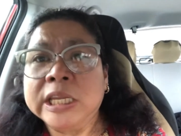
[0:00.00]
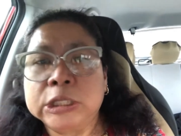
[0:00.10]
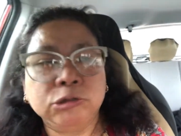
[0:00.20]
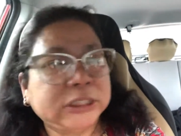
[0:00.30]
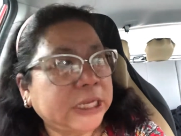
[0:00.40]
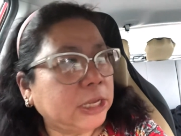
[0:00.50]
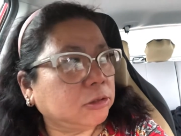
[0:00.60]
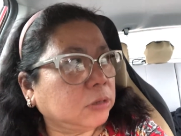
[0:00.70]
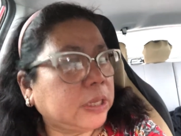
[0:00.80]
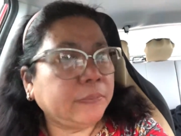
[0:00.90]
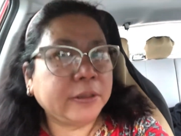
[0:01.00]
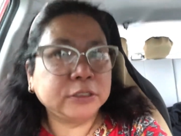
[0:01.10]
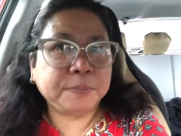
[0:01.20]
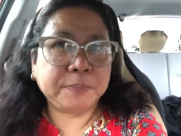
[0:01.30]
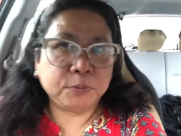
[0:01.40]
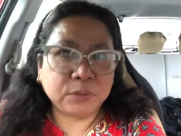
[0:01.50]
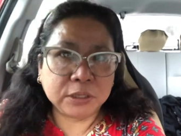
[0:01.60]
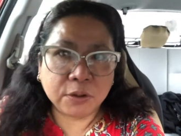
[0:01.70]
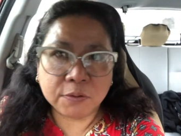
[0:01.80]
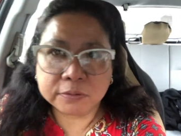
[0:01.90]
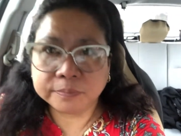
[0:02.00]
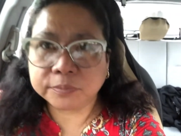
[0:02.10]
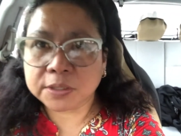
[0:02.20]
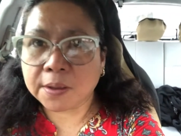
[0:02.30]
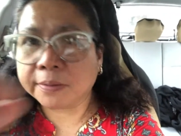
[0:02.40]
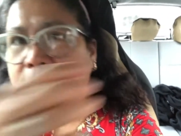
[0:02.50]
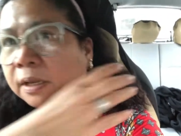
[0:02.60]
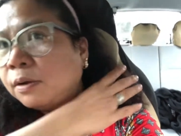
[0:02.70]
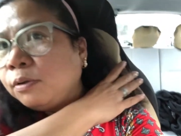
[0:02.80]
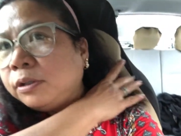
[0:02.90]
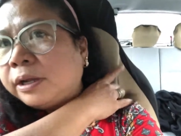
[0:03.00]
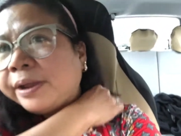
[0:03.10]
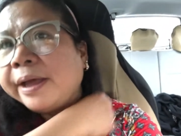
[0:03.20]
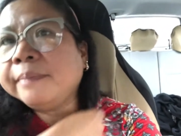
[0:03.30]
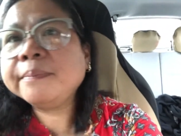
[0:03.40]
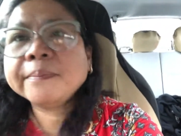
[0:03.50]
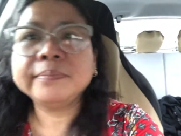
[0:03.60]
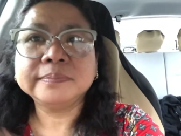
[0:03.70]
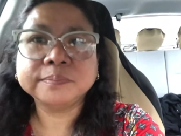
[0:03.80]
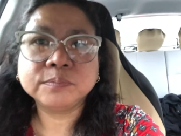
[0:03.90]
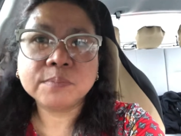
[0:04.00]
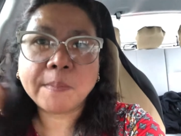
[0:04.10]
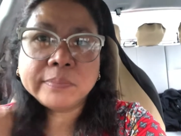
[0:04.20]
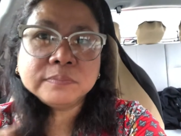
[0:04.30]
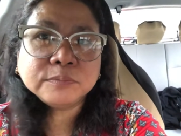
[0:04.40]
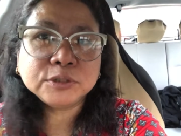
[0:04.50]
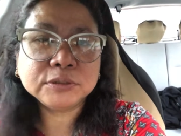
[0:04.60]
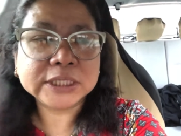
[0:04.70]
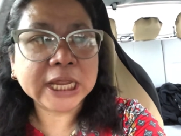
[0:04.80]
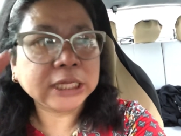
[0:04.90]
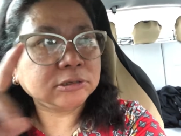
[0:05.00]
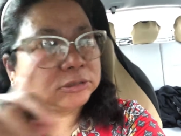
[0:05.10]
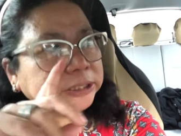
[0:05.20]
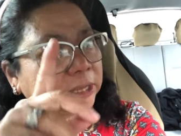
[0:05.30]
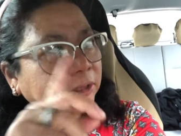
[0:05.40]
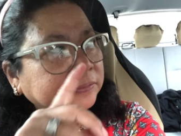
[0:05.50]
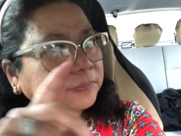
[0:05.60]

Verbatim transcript: Don't say it, okay? Because people will know how old I am. Don't say it, don't say it.